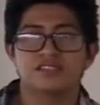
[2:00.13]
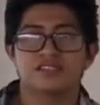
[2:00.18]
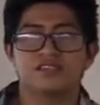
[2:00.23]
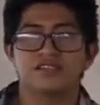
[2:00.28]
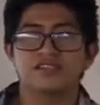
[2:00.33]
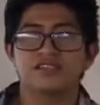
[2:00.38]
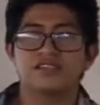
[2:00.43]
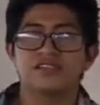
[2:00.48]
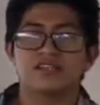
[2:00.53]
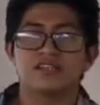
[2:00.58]

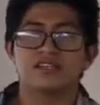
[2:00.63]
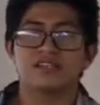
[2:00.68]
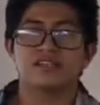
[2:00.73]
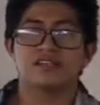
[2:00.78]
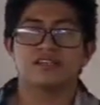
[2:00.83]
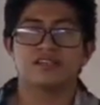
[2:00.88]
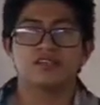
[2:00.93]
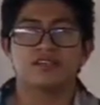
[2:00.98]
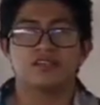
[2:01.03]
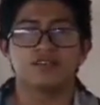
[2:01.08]
current
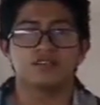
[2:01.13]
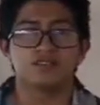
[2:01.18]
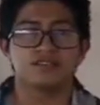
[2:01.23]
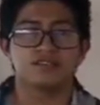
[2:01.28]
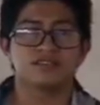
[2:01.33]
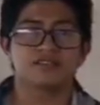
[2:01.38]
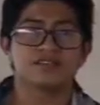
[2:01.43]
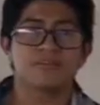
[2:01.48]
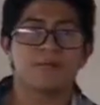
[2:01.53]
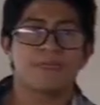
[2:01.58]
and
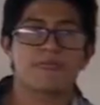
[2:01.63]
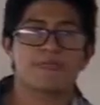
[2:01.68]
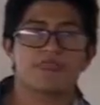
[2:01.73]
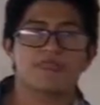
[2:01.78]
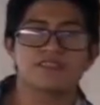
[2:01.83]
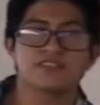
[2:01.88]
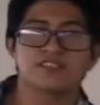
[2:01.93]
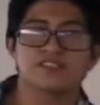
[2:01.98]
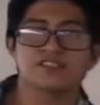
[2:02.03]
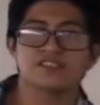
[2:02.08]

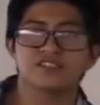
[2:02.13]
charge